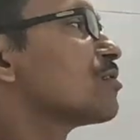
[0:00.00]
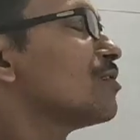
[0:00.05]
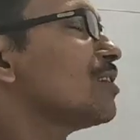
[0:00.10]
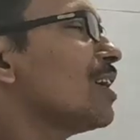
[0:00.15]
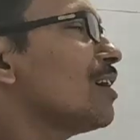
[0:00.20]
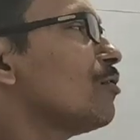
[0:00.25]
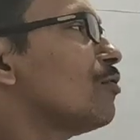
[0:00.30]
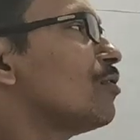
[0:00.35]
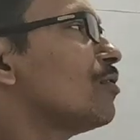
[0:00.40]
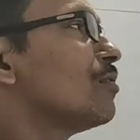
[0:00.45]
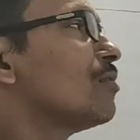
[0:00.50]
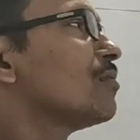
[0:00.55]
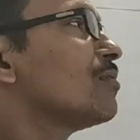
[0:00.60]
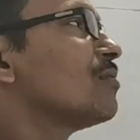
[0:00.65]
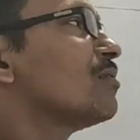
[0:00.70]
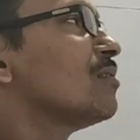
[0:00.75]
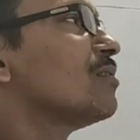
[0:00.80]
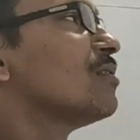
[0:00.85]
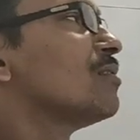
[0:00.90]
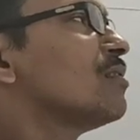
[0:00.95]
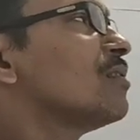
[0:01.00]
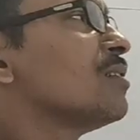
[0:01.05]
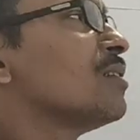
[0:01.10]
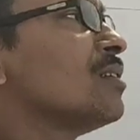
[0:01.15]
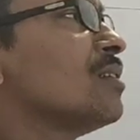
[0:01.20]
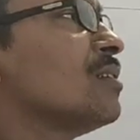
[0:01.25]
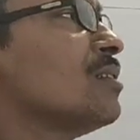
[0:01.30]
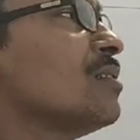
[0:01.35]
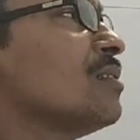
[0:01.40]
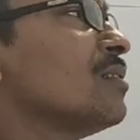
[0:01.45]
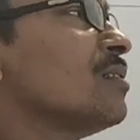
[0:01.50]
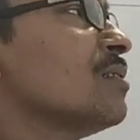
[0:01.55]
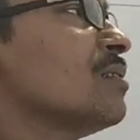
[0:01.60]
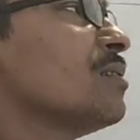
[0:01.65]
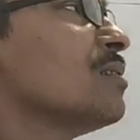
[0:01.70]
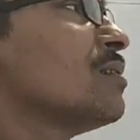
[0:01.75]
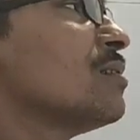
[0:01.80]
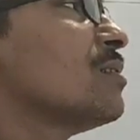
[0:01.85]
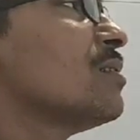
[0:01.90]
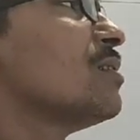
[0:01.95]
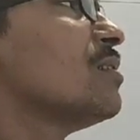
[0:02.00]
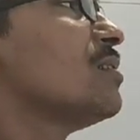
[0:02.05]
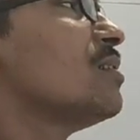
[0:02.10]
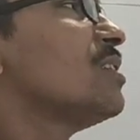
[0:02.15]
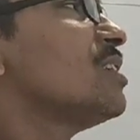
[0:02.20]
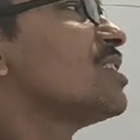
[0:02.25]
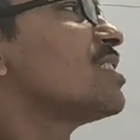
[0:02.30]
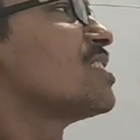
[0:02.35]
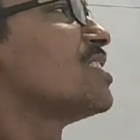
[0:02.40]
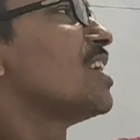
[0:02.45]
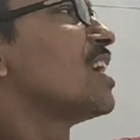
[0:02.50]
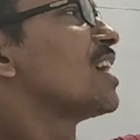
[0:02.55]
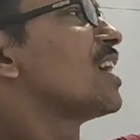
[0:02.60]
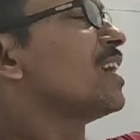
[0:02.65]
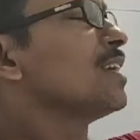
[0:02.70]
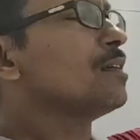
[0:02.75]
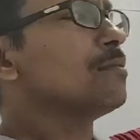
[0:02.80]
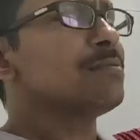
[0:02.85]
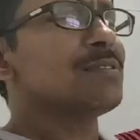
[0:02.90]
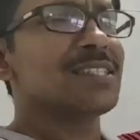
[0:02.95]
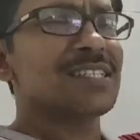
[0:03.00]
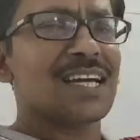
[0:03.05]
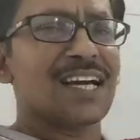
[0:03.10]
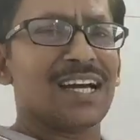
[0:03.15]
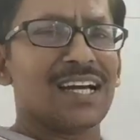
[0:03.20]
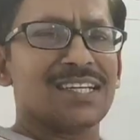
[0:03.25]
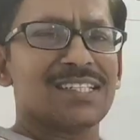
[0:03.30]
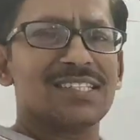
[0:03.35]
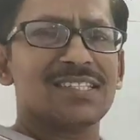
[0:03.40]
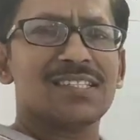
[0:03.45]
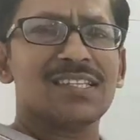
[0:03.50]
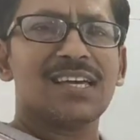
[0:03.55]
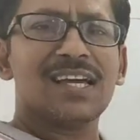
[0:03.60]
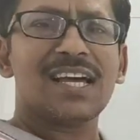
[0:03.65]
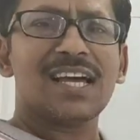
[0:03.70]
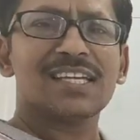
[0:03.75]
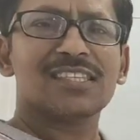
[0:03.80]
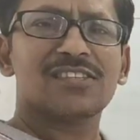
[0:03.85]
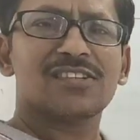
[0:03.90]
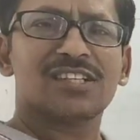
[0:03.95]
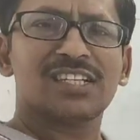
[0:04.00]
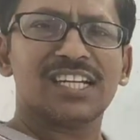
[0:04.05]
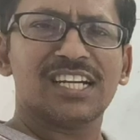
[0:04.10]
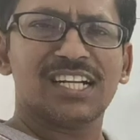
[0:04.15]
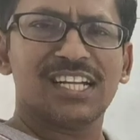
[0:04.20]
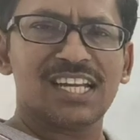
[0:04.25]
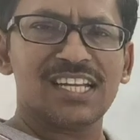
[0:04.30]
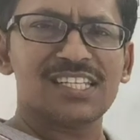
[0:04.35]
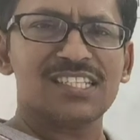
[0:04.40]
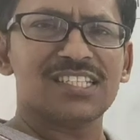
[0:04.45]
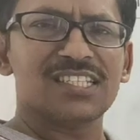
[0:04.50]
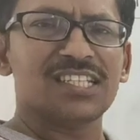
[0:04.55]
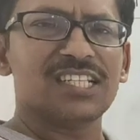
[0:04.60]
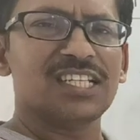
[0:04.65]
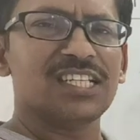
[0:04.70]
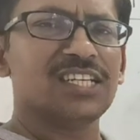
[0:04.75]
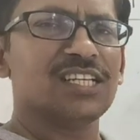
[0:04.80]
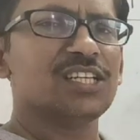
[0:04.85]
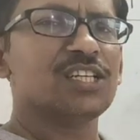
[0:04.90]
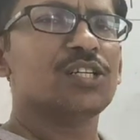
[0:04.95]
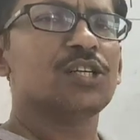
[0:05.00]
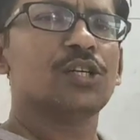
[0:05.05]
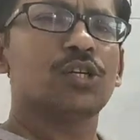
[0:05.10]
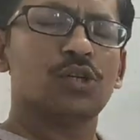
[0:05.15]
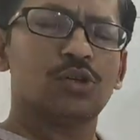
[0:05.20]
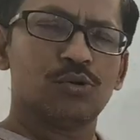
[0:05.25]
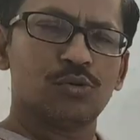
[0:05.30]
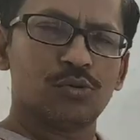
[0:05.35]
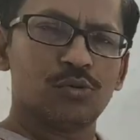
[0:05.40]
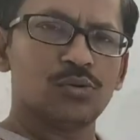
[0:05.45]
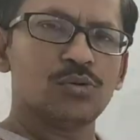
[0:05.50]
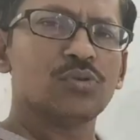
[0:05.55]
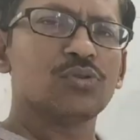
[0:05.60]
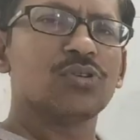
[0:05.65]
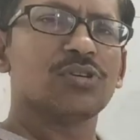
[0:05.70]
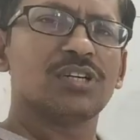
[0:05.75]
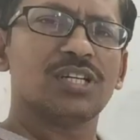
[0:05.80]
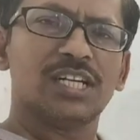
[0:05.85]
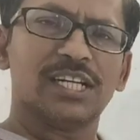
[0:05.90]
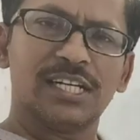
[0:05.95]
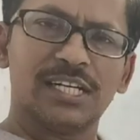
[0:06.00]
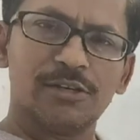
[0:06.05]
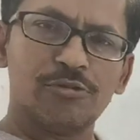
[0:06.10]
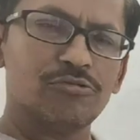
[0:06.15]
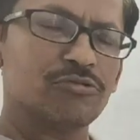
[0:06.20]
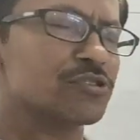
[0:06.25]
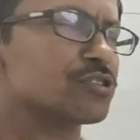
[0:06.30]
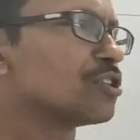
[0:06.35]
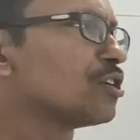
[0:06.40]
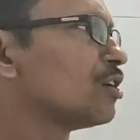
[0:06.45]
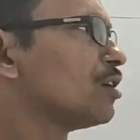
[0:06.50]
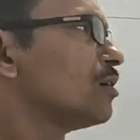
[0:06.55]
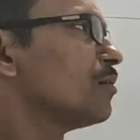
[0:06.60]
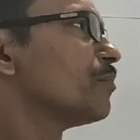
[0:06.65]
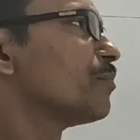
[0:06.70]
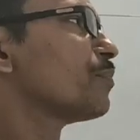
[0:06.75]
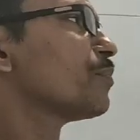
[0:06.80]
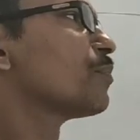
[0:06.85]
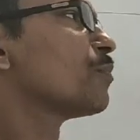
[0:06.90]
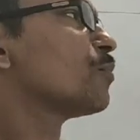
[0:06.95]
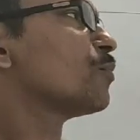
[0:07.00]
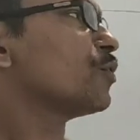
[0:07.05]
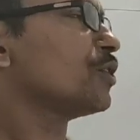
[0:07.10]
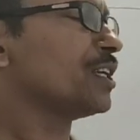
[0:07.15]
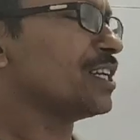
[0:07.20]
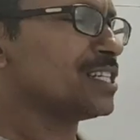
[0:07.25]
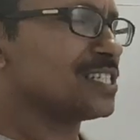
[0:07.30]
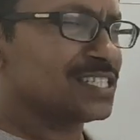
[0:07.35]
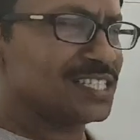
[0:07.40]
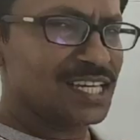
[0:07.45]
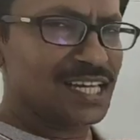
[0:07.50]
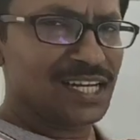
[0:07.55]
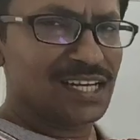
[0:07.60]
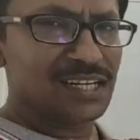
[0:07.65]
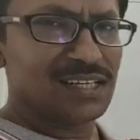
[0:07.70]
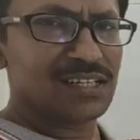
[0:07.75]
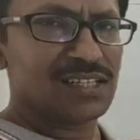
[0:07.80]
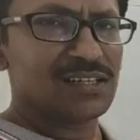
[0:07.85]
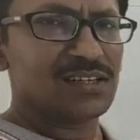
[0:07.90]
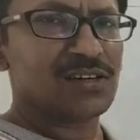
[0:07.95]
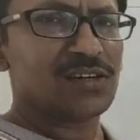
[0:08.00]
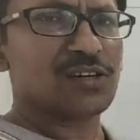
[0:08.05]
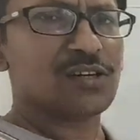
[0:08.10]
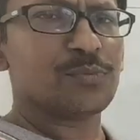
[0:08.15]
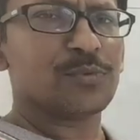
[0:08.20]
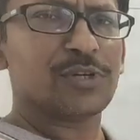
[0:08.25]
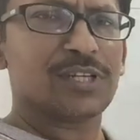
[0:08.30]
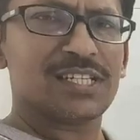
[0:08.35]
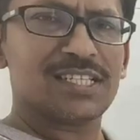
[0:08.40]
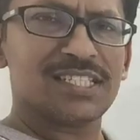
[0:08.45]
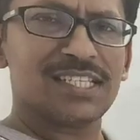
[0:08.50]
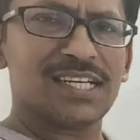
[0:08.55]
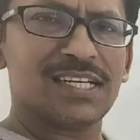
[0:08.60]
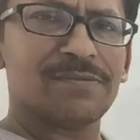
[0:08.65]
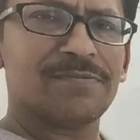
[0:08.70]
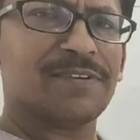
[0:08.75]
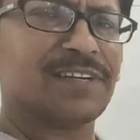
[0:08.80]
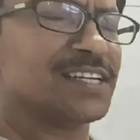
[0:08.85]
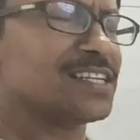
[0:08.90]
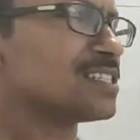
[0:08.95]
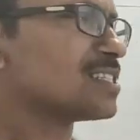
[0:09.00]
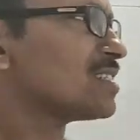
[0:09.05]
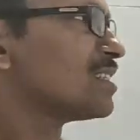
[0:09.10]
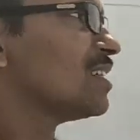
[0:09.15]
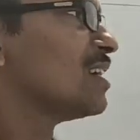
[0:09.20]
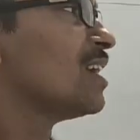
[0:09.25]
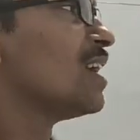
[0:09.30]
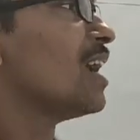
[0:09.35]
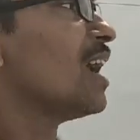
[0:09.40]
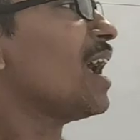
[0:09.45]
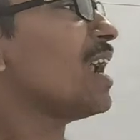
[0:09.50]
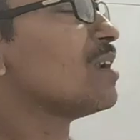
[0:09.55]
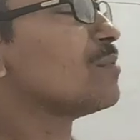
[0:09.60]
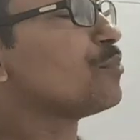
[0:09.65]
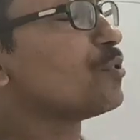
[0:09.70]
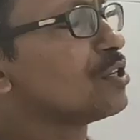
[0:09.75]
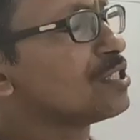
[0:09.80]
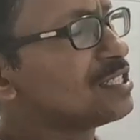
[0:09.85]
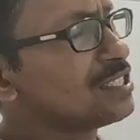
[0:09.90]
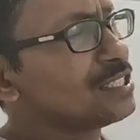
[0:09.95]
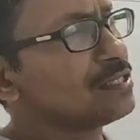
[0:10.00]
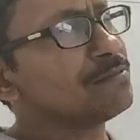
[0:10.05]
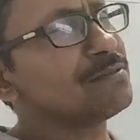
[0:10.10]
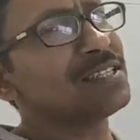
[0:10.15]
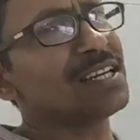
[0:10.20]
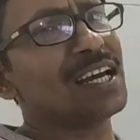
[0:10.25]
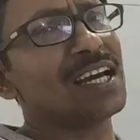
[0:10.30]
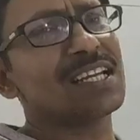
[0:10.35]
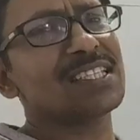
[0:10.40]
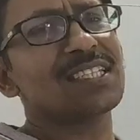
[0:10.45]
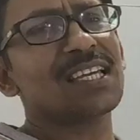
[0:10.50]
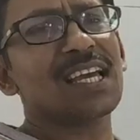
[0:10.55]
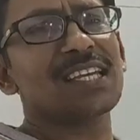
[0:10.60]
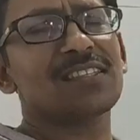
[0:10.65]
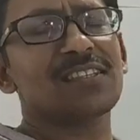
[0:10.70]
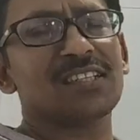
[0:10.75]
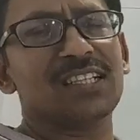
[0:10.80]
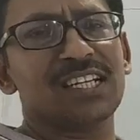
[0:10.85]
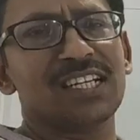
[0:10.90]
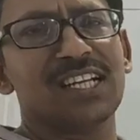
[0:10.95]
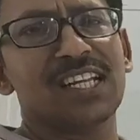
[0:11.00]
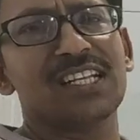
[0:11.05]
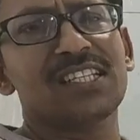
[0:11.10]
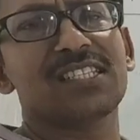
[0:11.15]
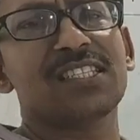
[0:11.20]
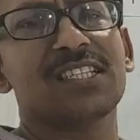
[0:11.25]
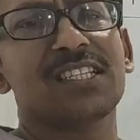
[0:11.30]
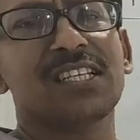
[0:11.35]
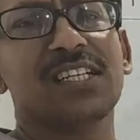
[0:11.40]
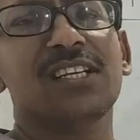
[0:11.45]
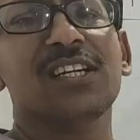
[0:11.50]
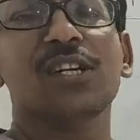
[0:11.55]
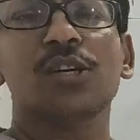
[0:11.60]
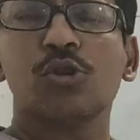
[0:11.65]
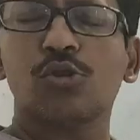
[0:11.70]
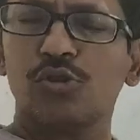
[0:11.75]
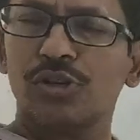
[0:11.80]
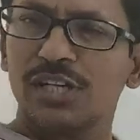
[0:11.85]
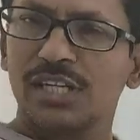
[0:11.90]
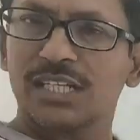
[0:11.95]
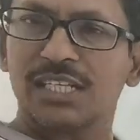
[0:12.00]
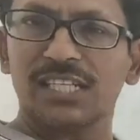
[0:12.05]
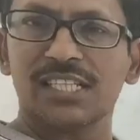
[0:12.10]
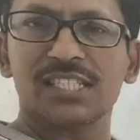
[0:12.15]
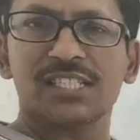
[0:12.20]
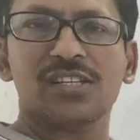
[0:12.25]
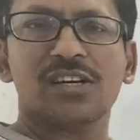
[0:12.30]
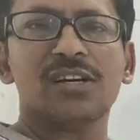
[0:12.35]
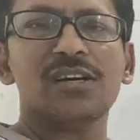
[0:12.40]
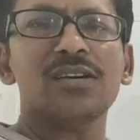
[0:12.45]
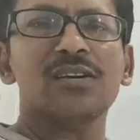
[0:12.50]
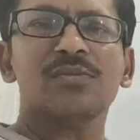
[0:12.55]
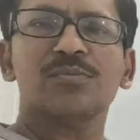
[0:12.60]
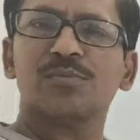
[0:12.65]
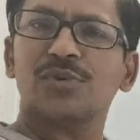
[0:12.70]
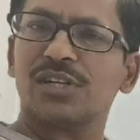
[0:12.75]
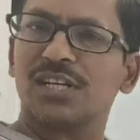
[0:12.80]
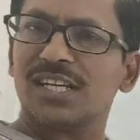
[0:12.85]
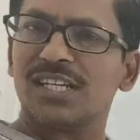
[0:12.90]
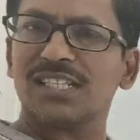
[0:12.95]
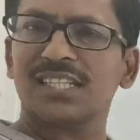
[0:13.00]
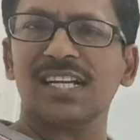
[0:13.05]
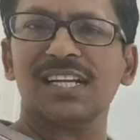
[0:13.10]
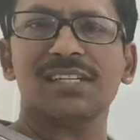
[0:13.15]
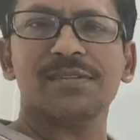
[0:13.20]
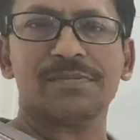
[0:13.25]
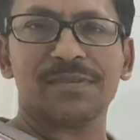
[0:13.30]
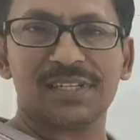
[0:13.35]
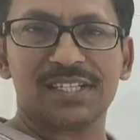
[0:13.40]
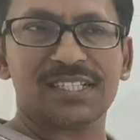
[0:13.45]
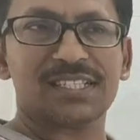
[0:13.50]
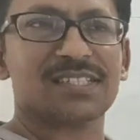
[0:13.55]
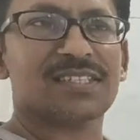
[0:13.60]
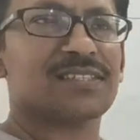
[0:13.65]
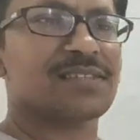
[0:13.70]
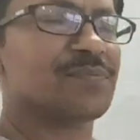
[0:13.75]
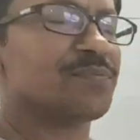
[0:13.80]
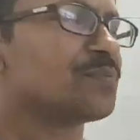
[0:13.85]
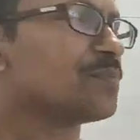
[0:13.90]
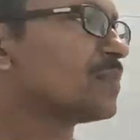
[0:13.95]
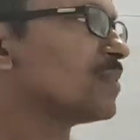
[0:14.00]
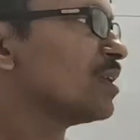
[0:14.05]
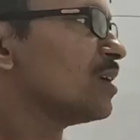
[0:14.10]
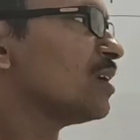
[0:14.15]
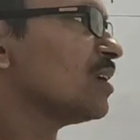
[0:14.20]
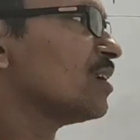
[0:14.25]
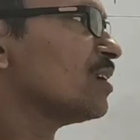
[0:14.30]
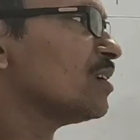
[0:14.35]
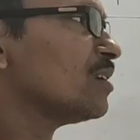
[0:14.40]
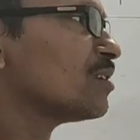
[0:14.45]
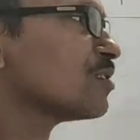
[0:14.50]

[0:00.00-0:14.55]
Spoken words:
So now, this negative charge has the tendency to reduce the potential or potential difference, and positive charge has a tendency to increase the potential difference.